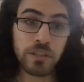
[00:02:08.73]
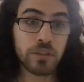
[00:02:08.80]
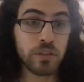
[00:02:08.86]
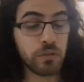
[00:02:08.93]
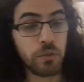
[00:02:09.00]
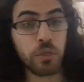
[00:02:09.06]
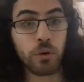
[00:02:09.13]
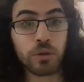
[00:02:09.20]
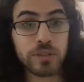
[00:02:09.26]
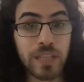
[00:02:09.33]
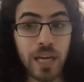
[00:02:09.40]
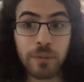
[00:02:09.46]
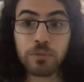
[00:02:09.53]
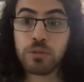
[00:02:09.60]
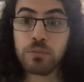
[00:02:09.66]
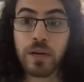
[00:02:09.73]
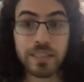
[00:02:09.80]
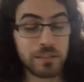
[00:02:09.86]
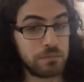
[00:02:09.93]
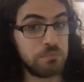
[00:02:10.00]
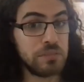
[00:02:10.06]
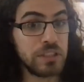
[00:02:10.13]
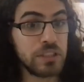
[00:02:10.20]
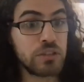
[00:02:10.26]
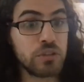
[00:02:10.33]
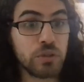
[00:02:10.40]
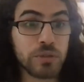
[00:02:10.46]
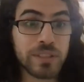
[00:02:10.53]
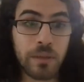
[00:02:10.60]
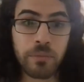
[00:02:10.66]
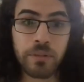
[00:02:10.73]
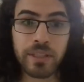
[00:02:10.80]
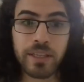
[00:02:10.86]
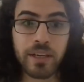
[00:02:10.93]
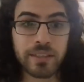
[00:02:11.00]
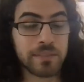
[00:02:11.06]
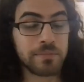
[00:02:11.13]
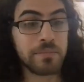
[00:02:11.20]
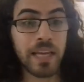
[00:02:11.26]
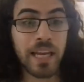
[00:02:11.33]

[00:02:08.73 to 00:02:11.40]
The third time you might need to do something else.